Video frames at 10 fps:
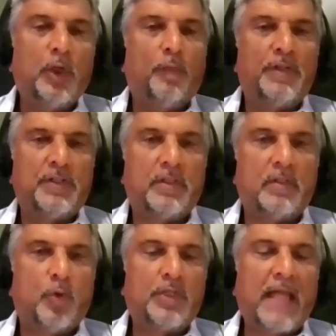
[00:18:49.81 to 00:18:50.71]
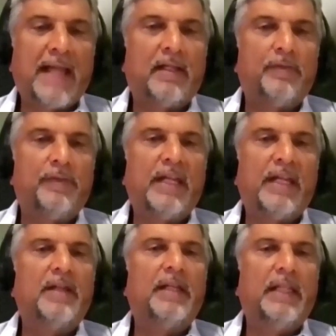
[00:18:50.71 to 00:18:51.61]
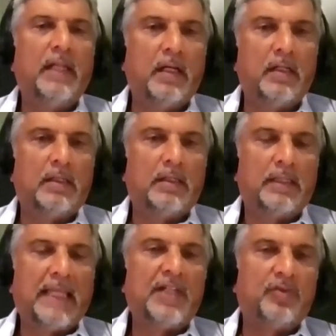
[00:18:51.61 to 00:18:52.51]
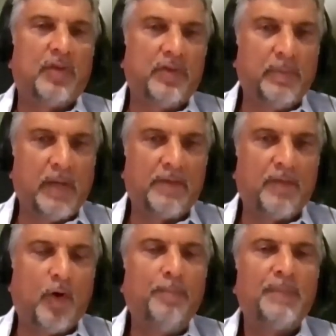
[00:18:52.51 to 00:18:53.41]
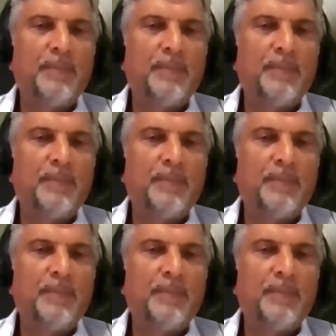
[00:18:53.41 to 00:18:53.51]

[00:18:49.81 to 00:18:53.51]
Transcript: which is the most active interdealer cash treasury platform.